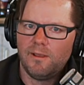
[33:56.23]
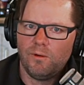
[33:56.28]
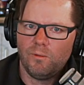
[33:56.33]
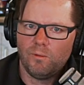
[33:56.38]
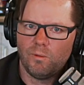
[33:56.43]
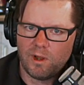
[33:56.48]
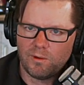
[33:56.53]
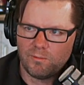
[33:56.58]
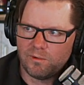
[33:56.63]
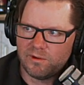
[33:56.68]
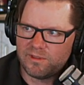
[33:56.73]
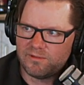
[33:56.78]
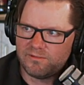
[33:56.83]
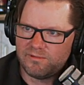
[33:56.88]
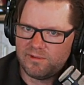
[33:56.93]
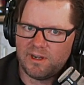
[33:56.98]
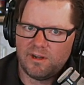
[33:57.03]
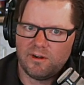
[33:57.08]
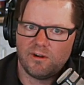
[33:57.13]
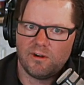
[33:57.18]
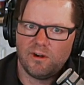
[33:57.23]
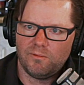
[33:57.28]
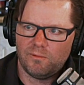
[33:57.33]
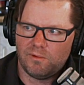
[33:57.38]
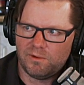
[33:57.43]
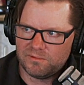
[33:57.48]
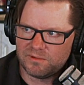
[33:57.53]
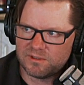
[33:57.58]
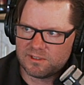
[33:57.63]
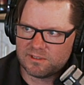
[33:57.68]
one with a vendor and
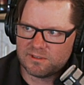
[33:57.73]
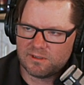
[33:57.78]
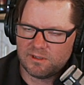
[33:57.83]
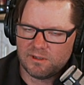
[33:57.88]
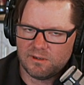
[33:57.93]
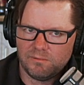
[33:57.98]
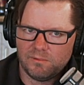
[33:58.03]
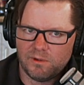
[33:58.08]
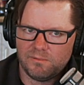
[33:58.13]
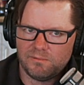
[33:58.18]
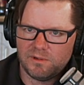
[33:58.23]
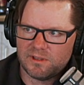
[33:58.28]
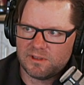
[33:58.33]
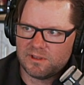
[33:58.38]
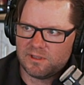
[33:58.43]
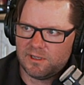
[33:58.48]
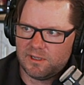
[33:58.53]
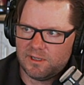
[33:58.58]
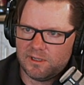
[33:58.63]
one with